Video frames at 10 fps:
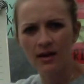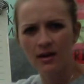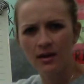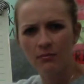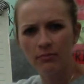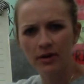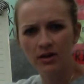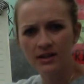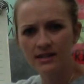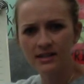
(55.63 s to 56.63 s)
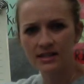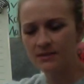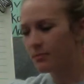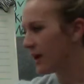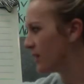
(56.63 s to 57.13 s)
bird isn't
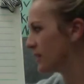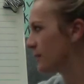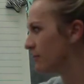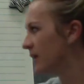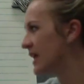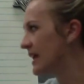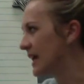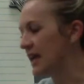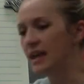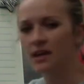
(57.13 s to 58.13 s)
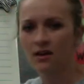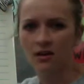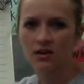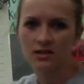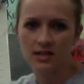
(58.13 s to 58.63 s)
spelled
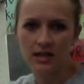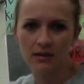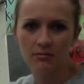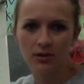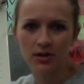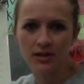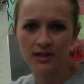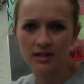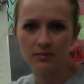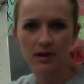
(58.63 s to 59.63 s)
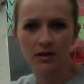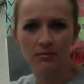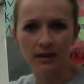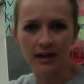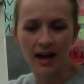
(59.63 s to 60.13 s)
B-E-R-D, bird is spelled
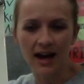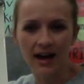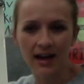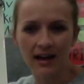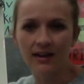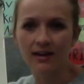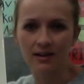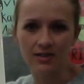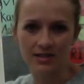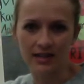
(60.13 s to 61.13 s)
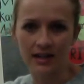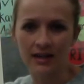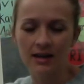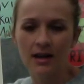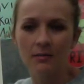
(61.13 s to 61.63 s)
B-I-R-D.
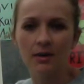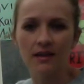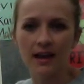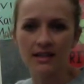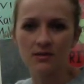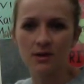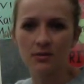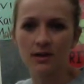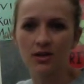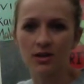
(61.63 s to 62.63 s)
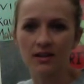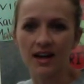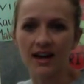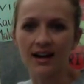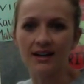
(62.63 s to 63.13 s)
But last week we learned that
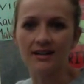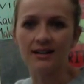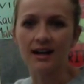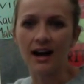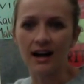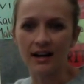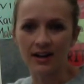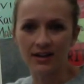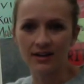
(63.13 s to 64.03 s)
I-R